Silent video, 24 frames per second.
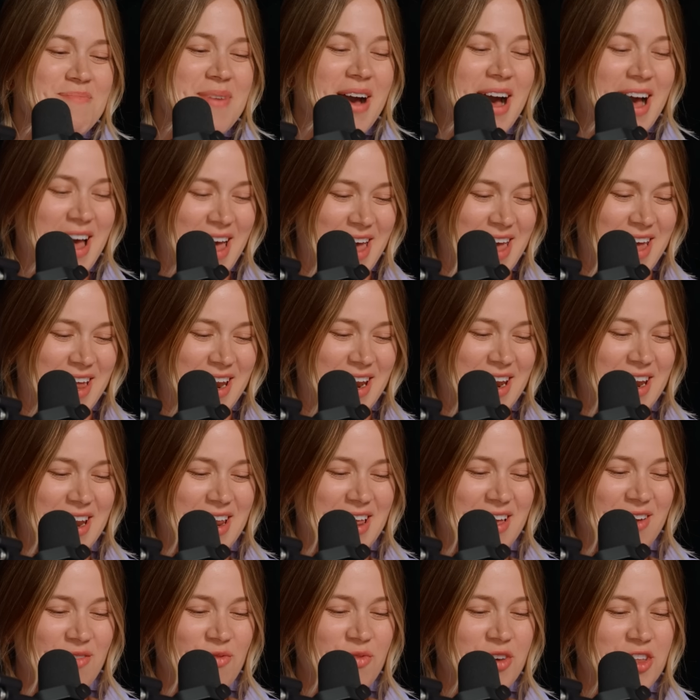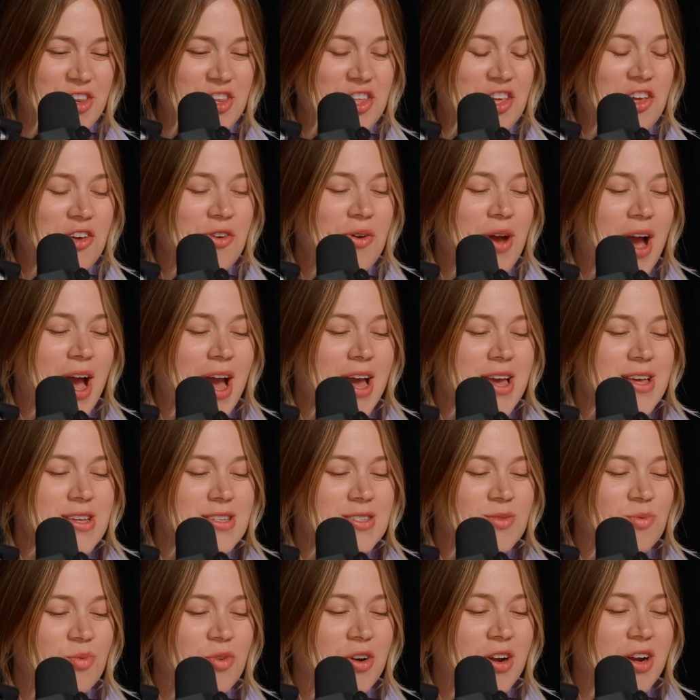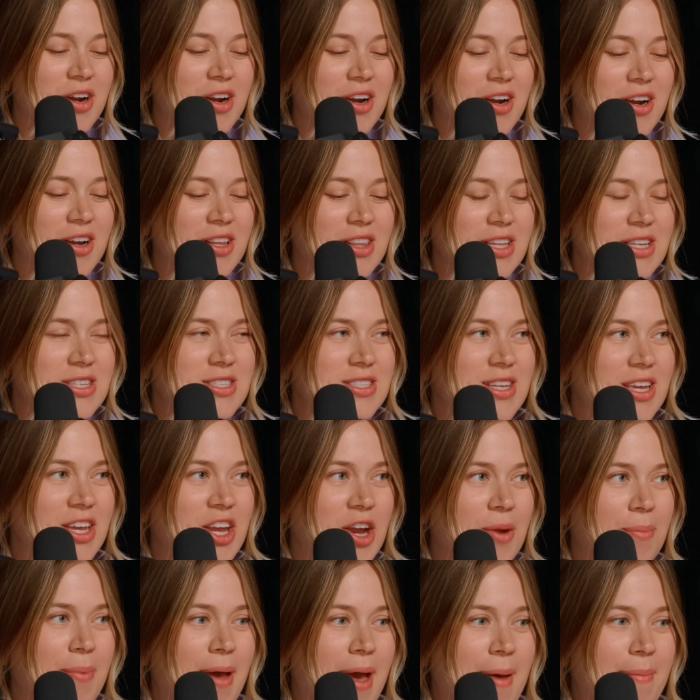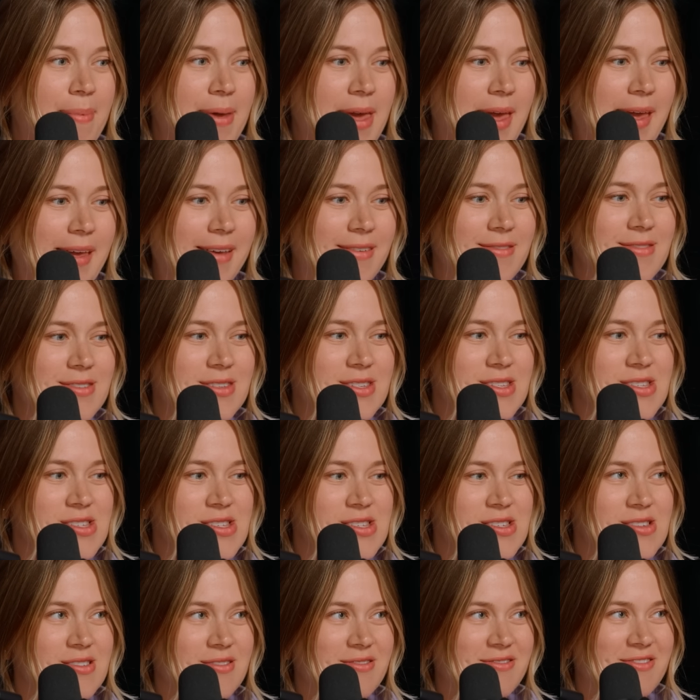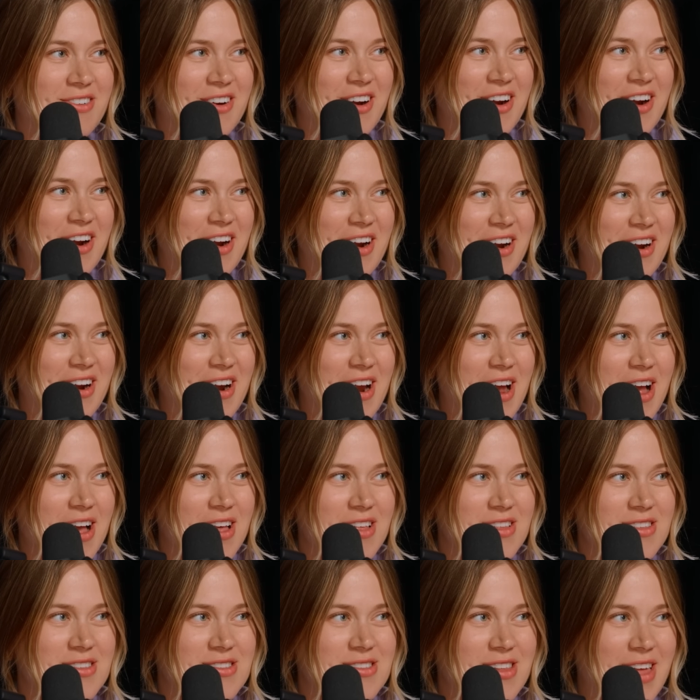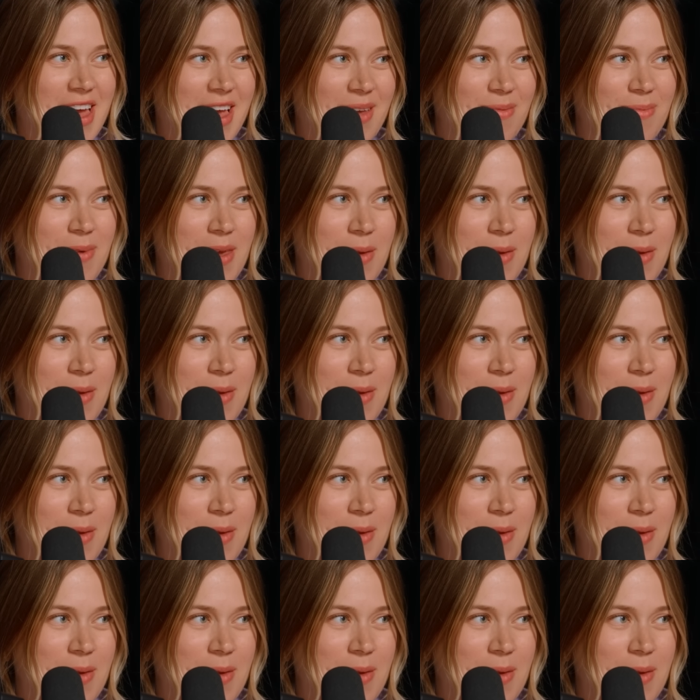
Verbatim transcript: But when you guys were listing your pet peeves for like